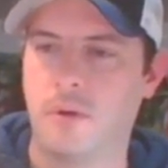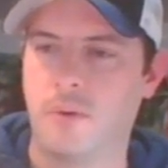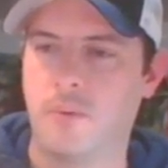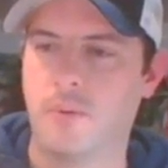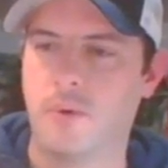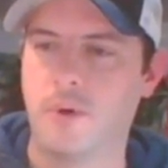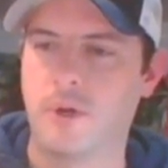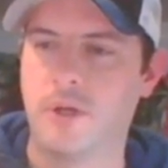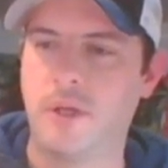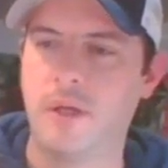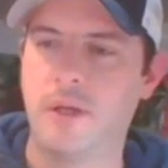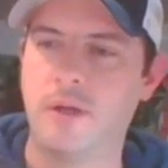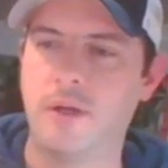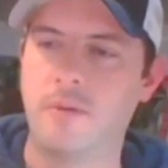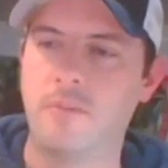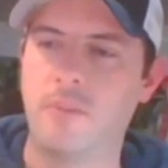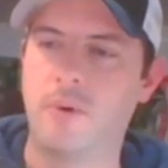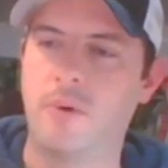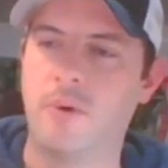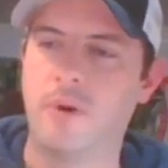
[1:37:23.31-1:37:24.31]
Working in the
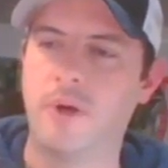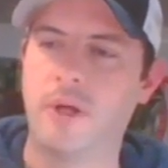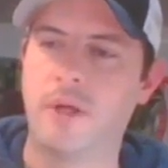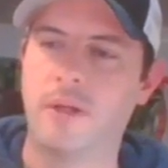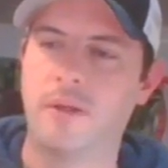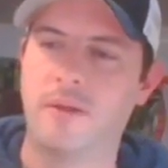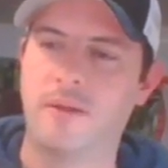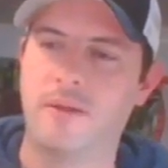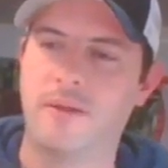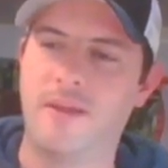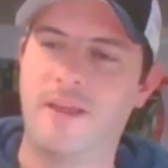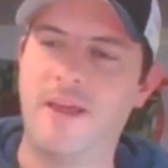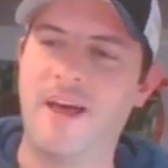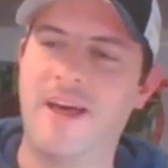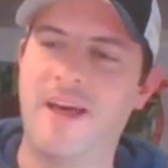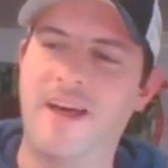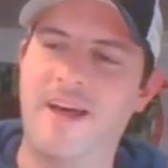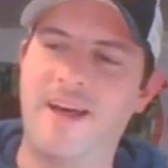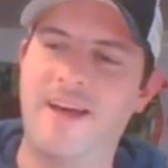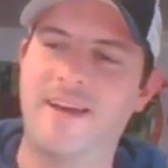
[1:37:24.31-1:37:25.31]
morning. All
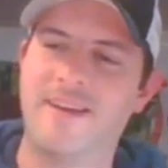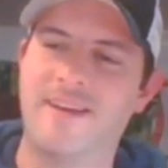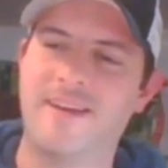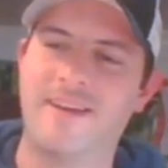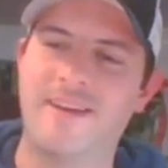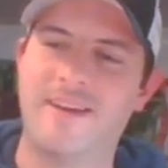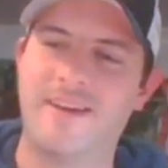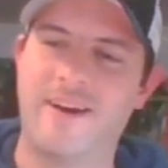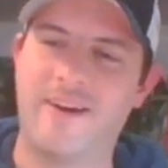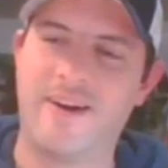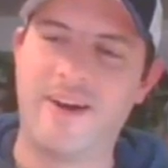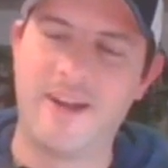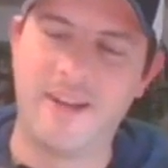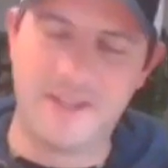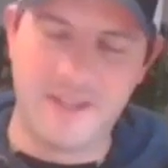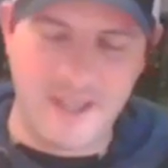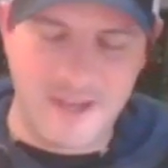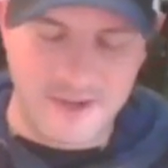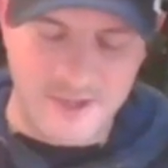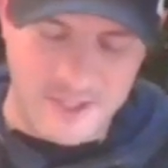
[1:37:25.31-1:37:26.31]
right,
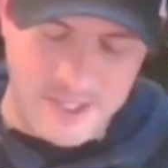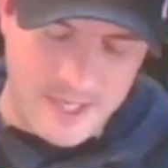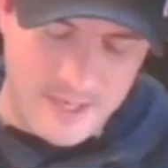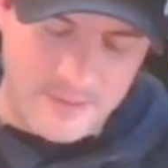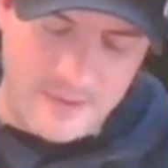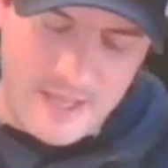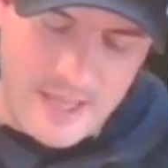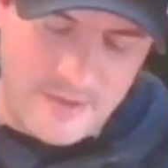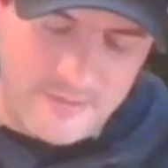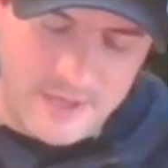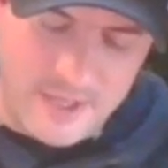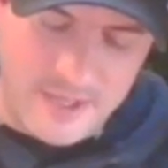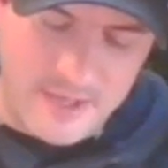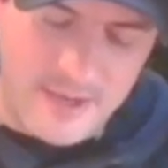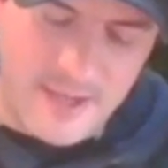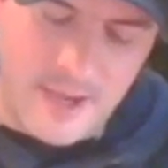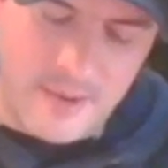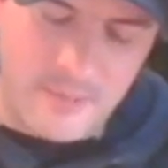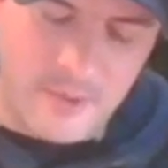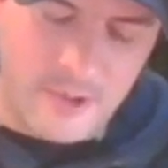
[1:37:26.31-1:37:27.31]
later, Jeremy. Have a good
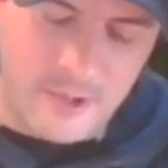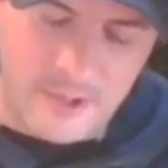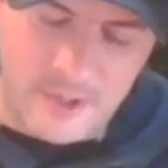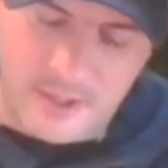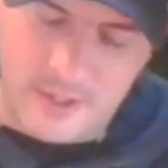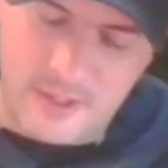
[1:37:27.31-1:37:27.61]
night, brother.